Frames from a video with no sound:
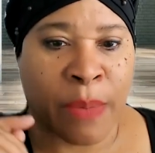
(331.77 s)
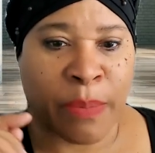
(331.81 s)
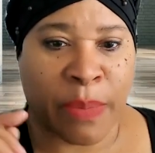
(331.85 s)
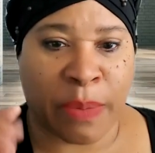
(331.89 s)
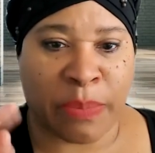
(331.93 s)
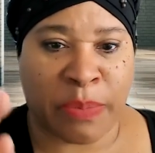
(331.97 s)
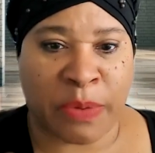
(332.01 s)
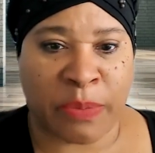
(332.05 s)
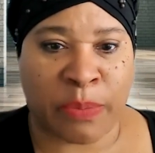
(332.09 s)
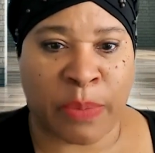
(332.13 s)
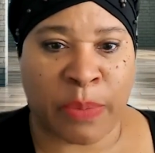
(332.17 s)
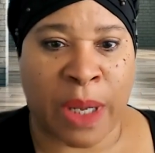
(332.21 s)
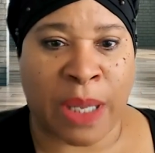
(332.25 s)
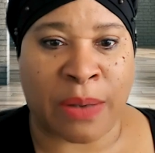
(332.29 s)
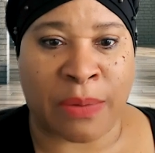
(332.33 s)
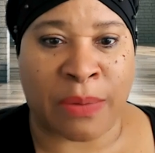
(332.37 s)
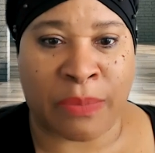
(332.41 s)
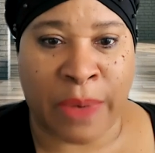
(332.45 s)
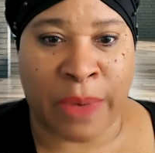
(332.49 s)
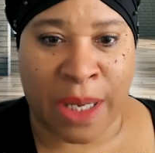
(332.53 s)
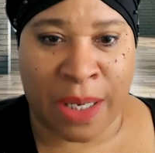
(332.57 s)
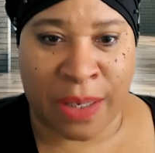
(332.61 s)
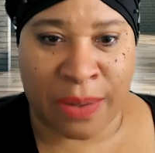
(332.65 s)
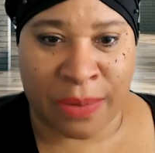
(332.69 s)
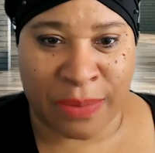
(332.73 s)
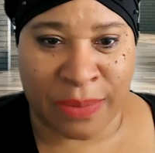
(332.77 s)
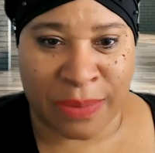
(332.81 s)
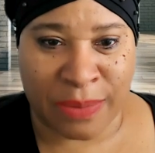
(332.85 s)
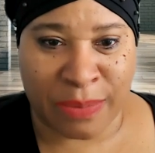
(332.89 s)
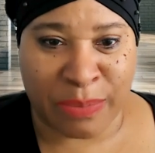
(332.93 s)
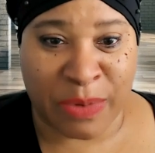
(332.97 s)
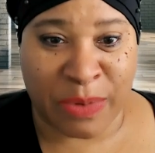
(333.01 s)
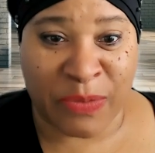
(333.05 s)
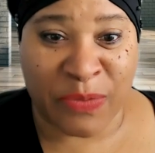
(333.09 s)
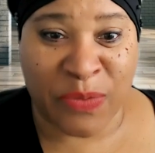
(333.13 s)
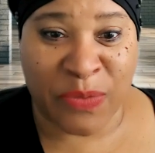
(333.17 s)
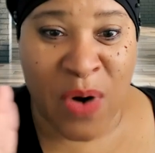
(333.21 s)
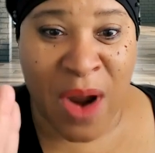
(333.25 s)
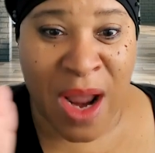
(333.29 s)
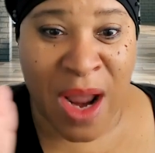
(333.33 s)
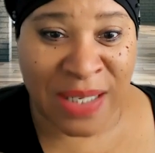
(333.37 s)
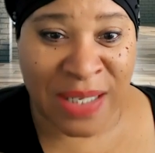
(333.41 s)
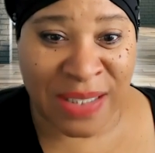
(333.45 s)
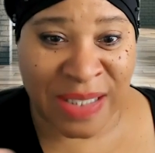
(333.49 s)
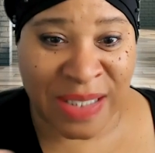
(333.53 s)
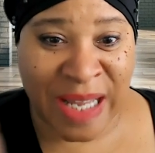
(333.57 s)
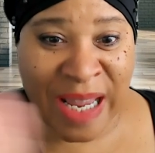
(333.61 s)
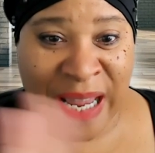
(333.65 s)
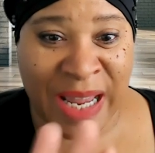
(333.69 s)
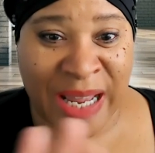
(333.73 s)
But wait, before I
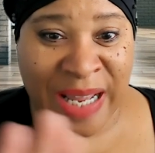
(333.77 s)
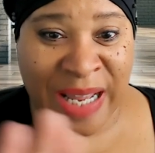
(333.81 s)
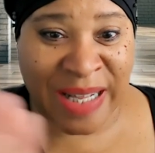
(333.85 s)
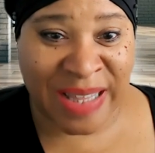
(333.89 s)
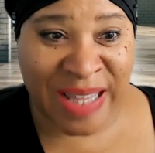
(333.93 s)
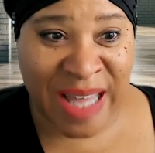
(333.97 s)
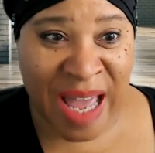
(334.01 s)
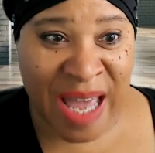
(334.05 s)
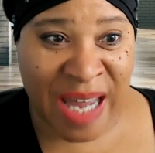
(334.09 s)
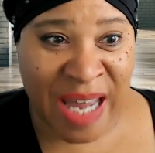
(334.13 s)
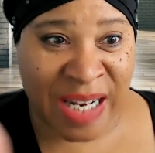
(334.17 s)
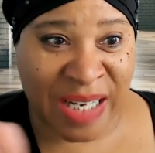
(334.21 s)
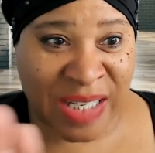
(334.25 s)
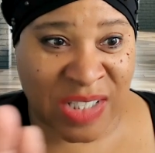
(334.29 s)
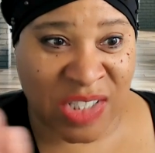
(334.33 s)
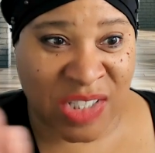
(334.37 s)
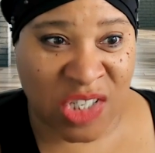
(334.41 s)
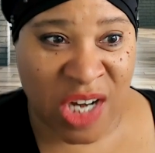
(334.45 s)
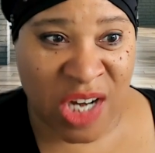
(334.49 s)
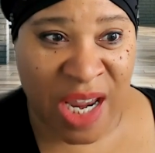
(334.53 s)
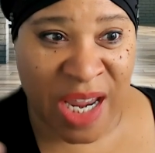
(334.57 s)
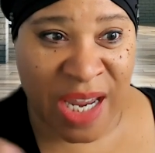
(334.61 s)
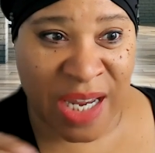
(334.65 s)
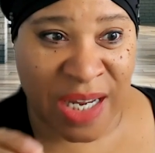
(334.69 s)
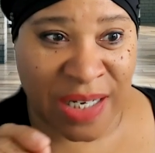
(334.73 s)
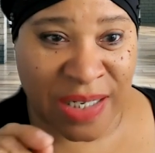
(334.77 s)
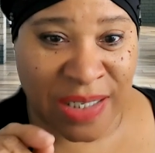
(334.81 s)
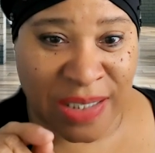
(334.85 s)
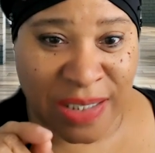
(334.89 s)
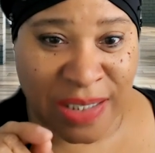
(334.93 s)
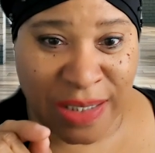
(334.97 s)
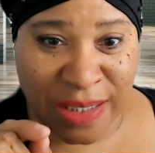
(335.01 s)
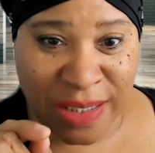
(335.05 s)
say that exchange,